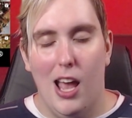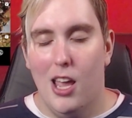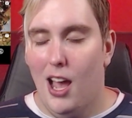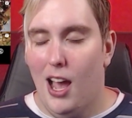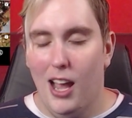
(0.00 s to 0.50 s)

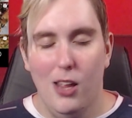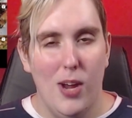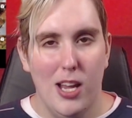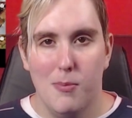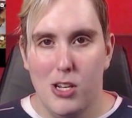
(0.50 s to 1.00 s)
I highly
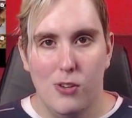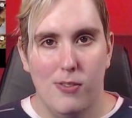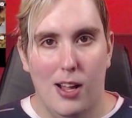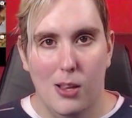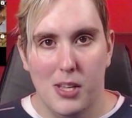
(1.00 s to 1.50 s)
recommend you
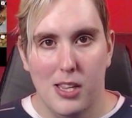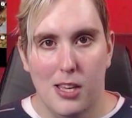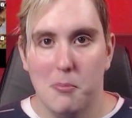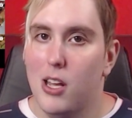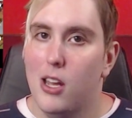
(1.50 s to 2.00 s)
following
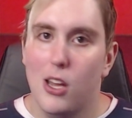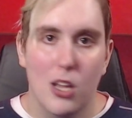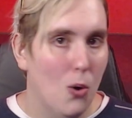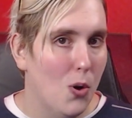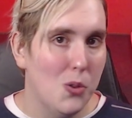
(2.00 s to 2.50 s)
them,
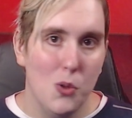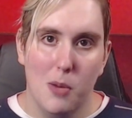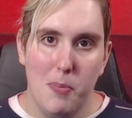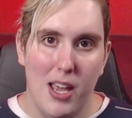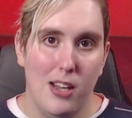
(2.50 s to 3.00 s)
going through
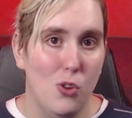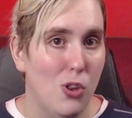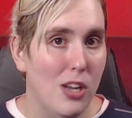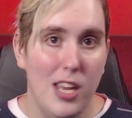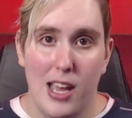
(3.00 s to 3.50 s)
their page,
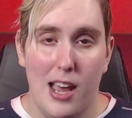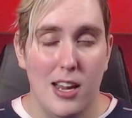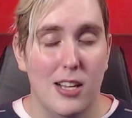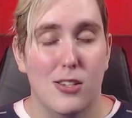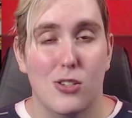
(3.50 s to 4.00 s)
looking
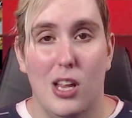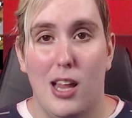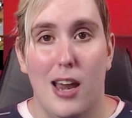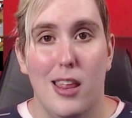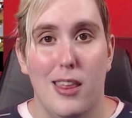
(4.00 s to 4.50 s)
at it, because there's a
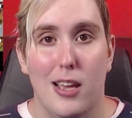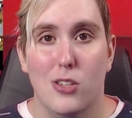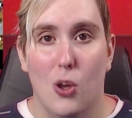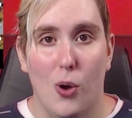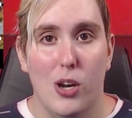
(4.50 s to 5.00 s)
lot of
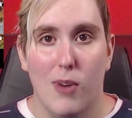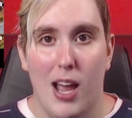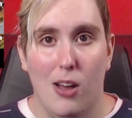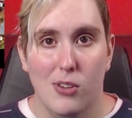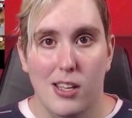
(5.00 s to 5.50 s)
things going
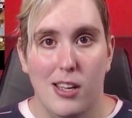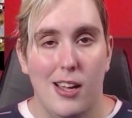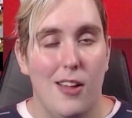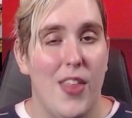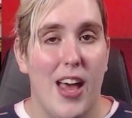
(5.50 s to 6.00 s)
around
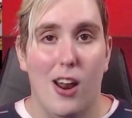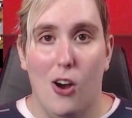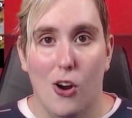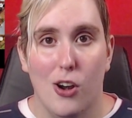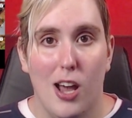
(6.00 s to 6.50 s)
that
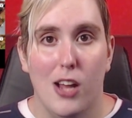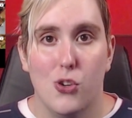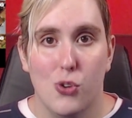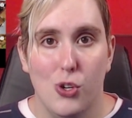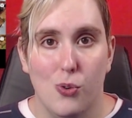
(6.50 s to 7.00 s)
are
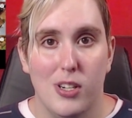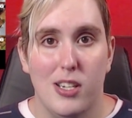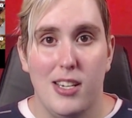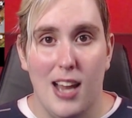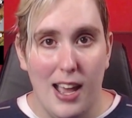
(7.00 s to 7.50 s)
not true.
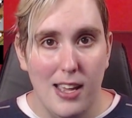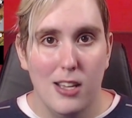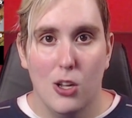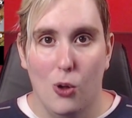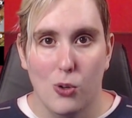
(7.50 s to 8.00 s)

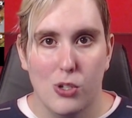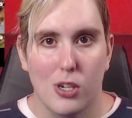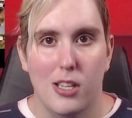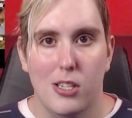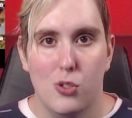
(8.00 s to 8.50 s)
Diet
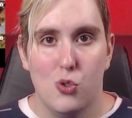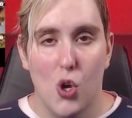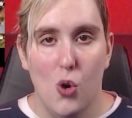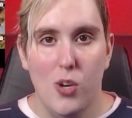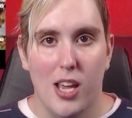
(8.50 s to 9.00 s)
culture is
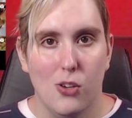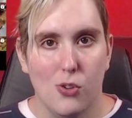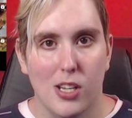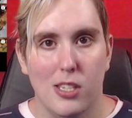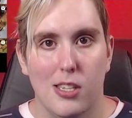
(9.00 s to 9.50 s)
so
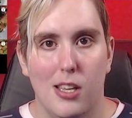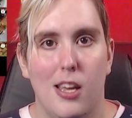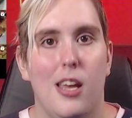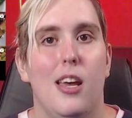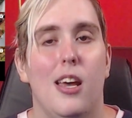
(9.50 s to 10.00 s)
dangerous, and
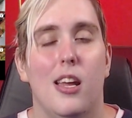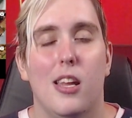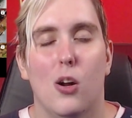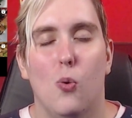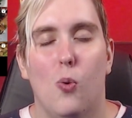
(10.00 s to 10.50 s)

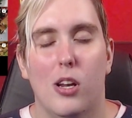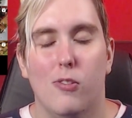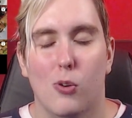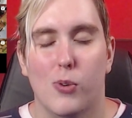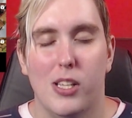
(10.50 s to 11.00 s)
they are
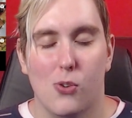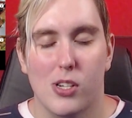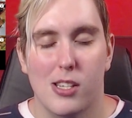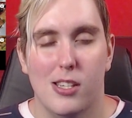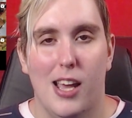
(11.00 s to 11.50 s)
wonderful
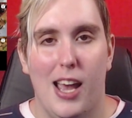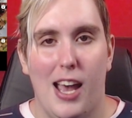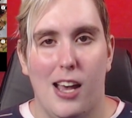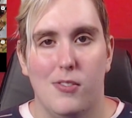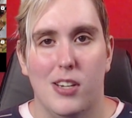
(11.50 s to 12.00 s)
resources to
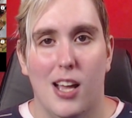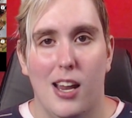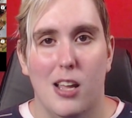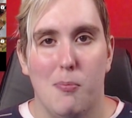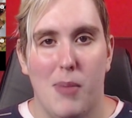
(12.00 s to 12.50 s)
have to
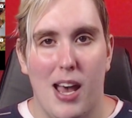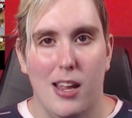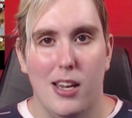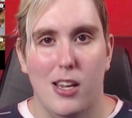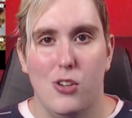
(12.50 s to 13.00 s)
kind of
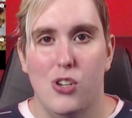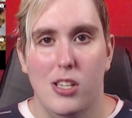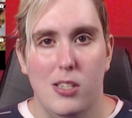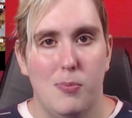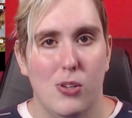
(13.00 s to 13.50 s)
combat it and
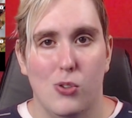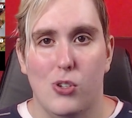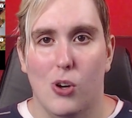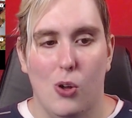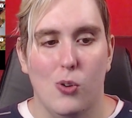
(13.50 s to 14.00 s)
just
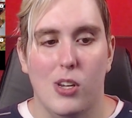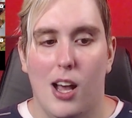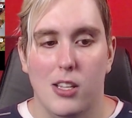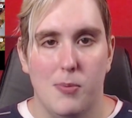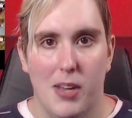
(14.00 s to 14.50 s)
build your own
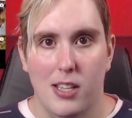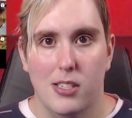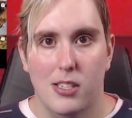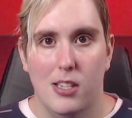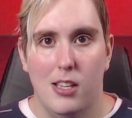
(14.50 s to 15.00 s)
knowledge
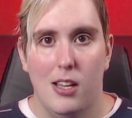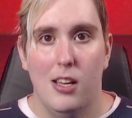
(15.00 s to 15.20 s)
base.